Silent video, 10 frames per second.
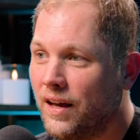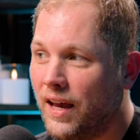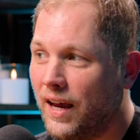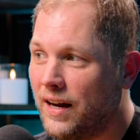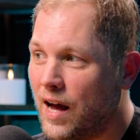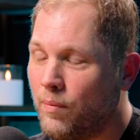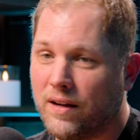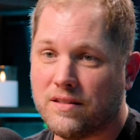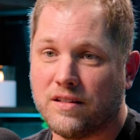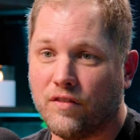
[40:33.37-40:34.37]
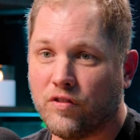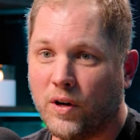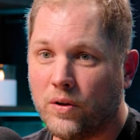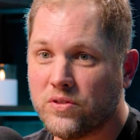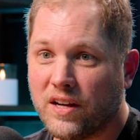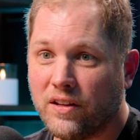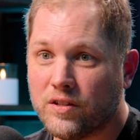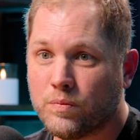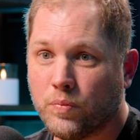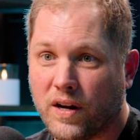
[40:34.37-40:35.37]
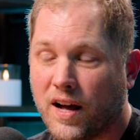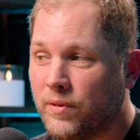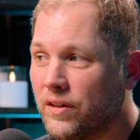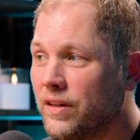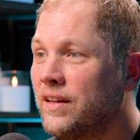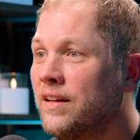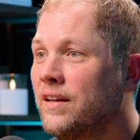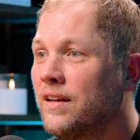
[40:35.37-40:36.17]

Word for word: and I bought stuff from wholesalers predominantly,